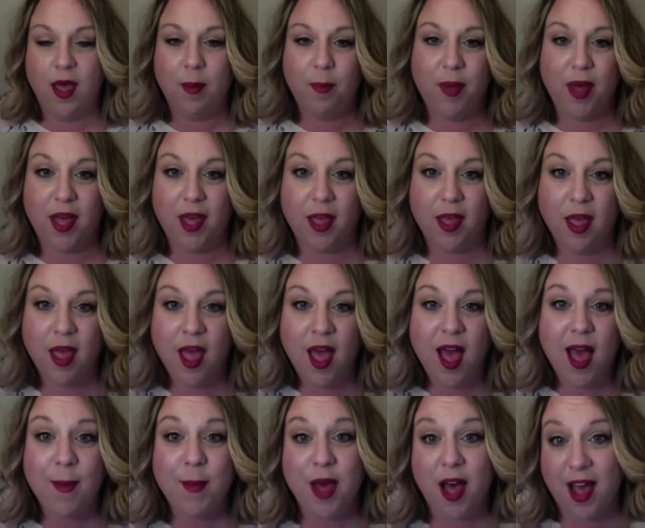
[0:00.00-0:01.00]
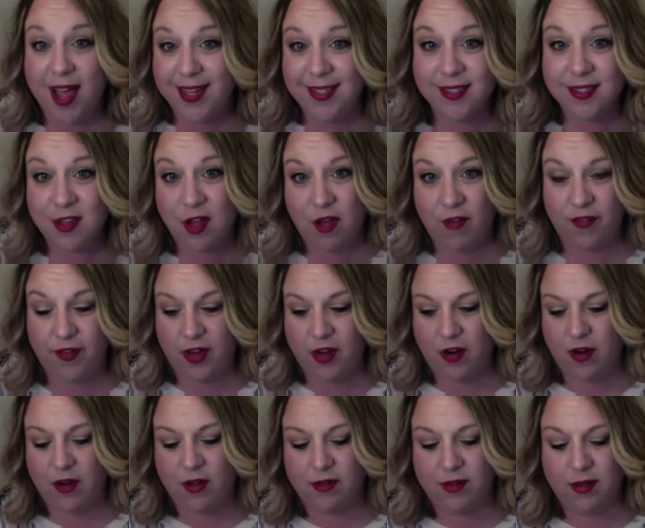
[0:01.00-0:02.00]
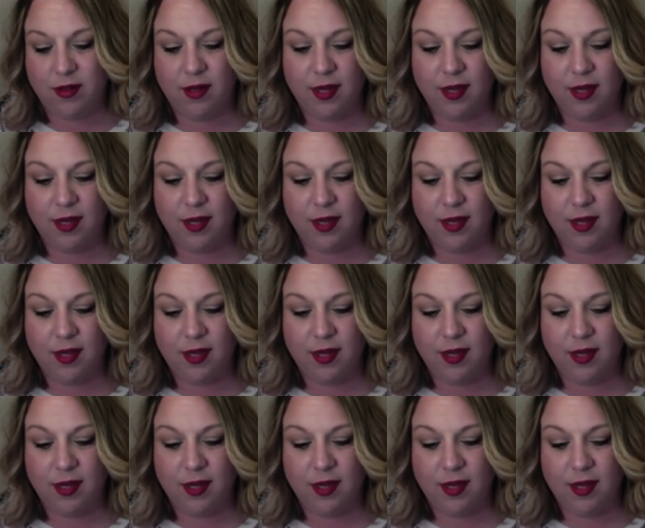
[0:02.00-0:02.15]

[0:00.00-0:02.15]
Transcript: but I'm an iced coffee girl.